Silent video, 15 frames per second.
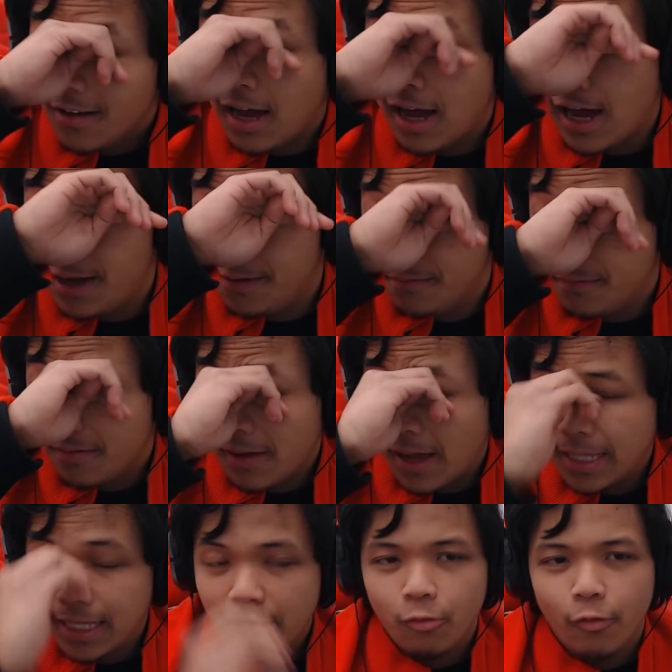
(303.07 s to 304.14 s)
Um,
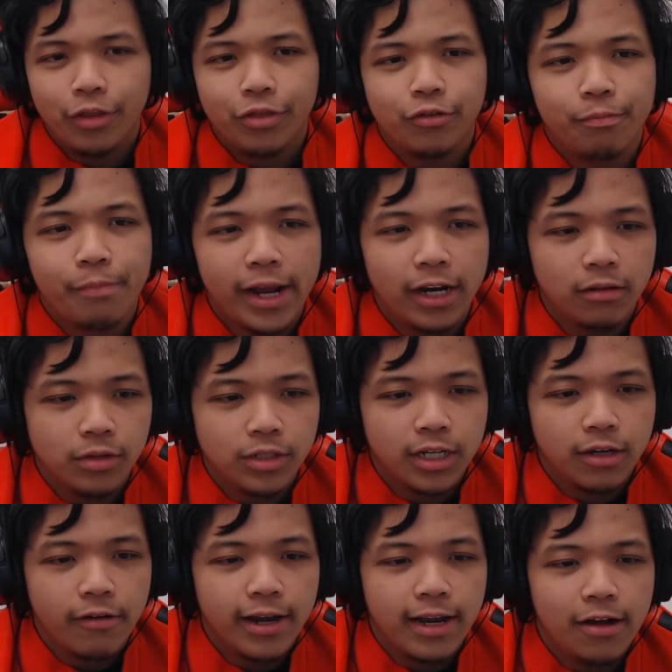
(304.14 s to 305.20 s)
I think I'm going through battle
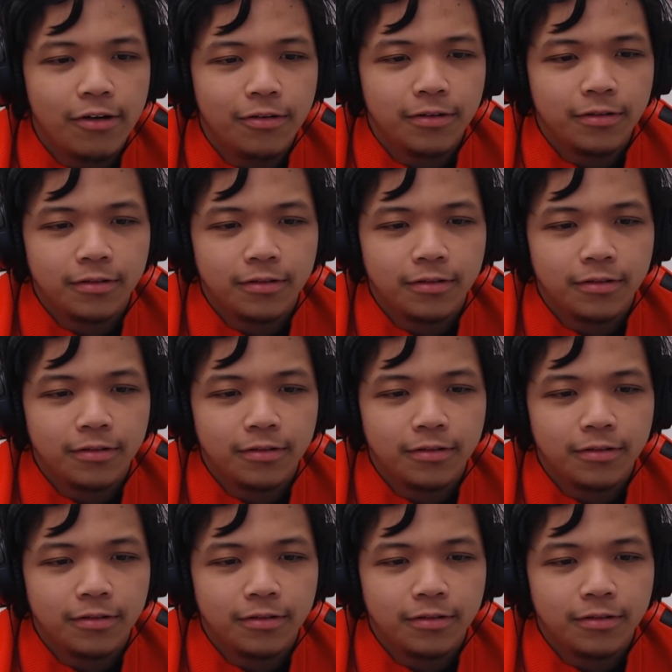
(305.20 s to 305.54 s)
music right now.